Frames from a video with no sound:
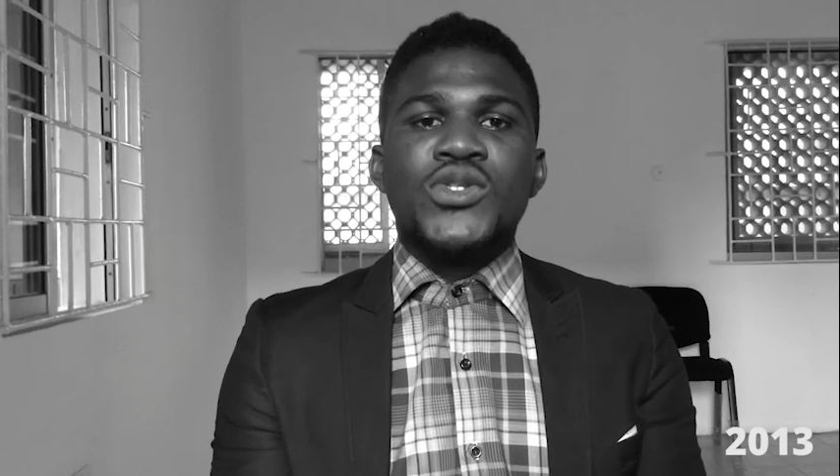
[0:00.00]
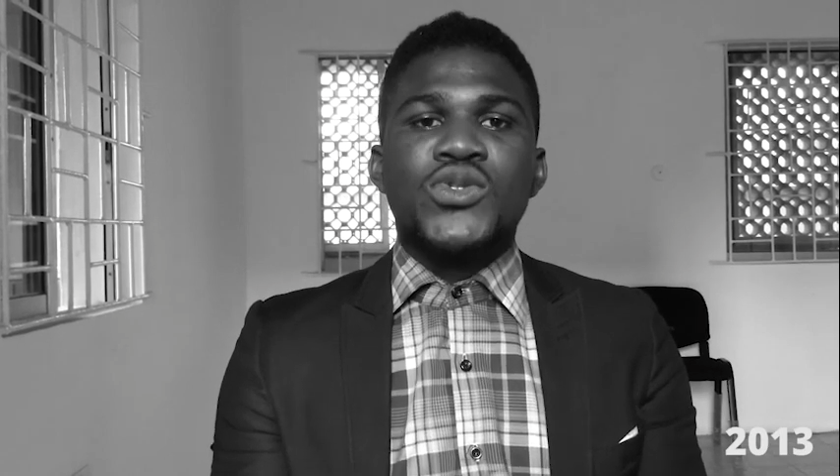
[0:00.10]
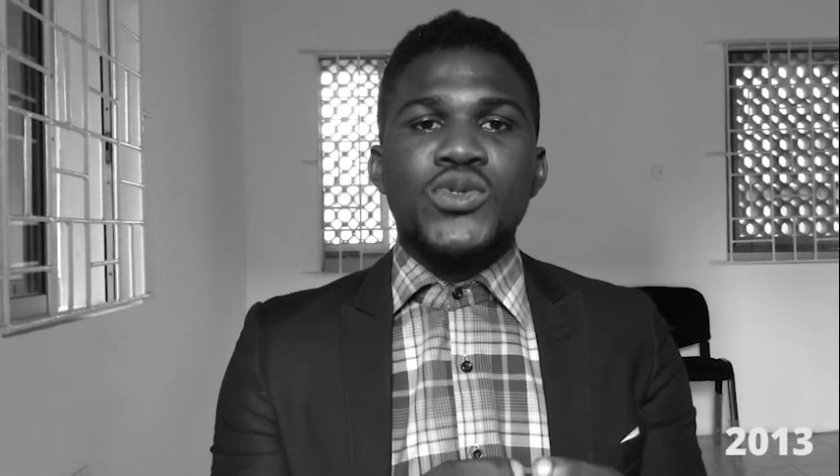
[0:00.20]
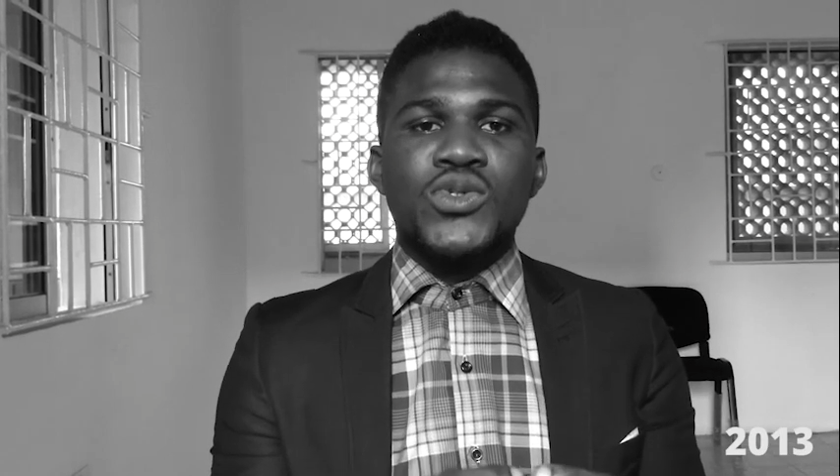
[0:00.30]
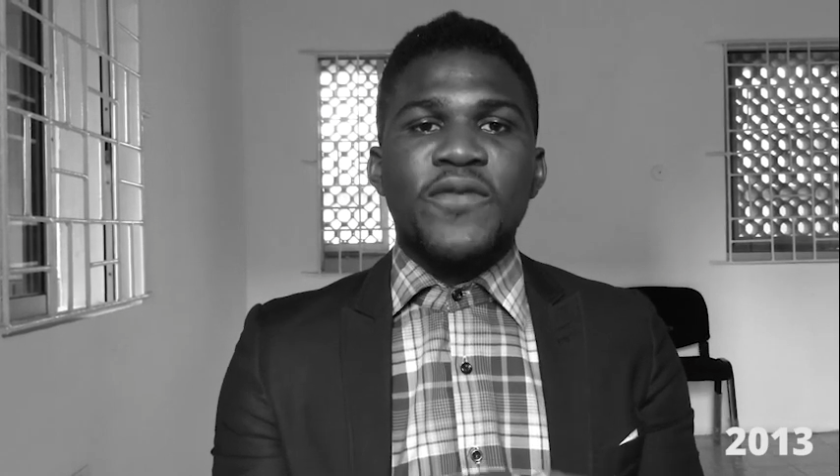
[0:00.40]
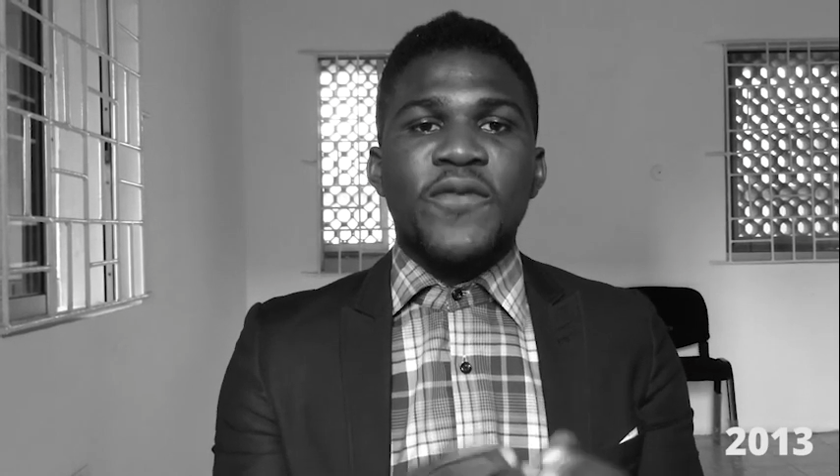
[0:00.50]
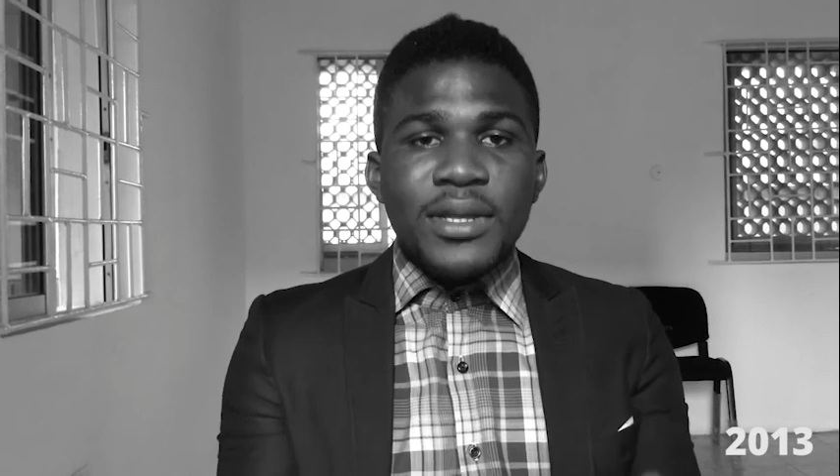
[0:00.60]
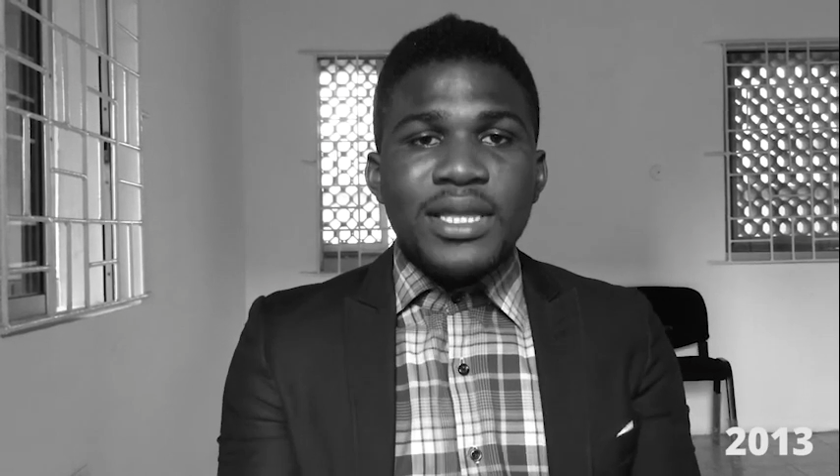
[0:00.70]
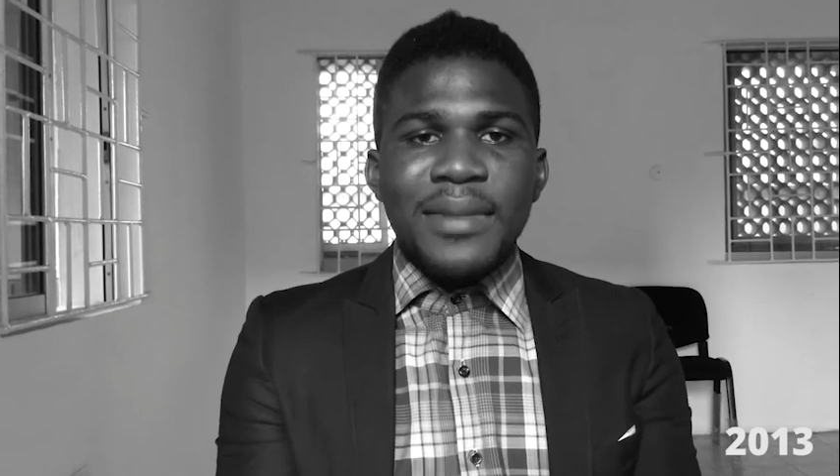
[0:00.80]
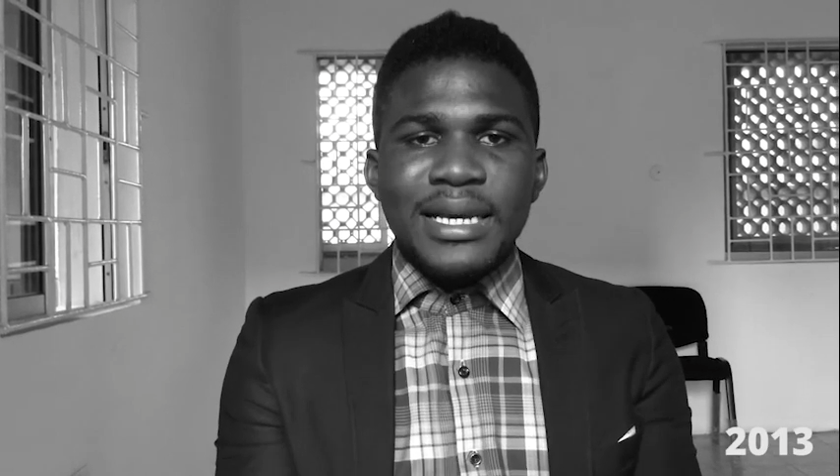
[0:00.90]
to
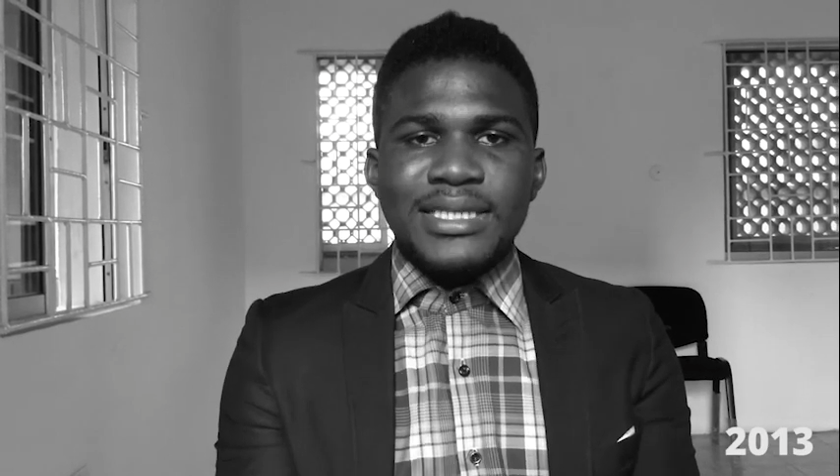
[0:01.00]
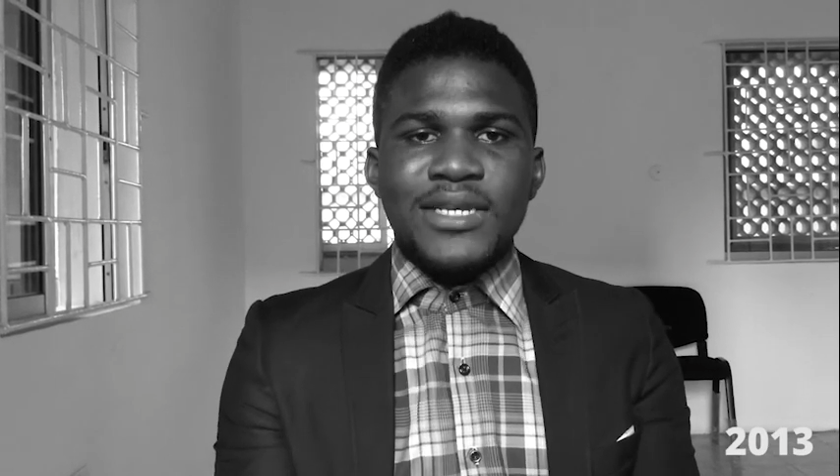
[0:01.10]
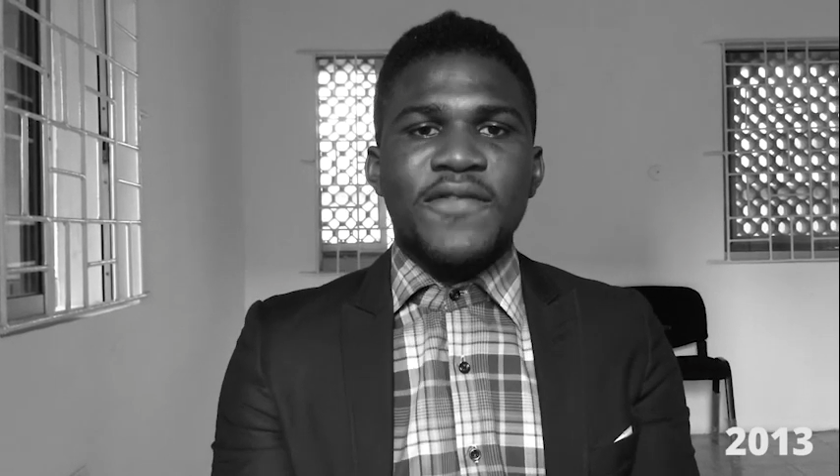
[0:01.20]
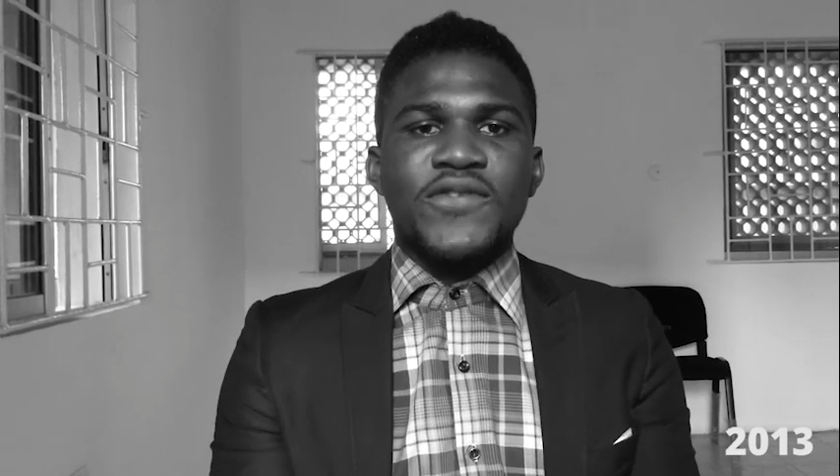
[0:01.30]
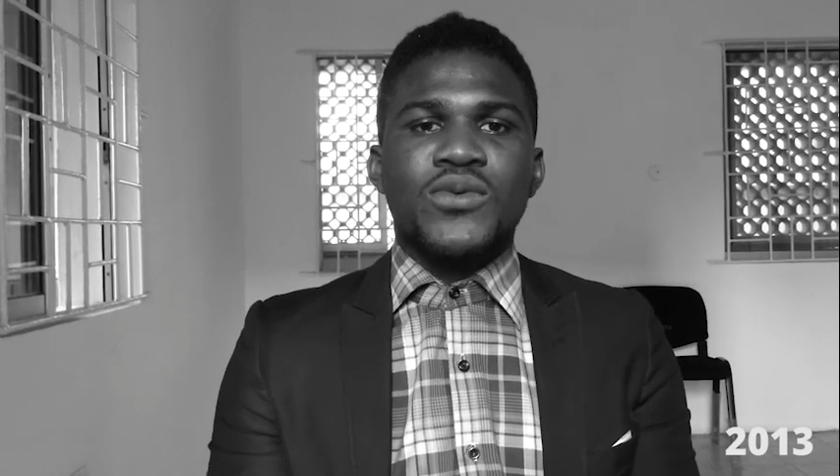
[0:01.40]
further myself,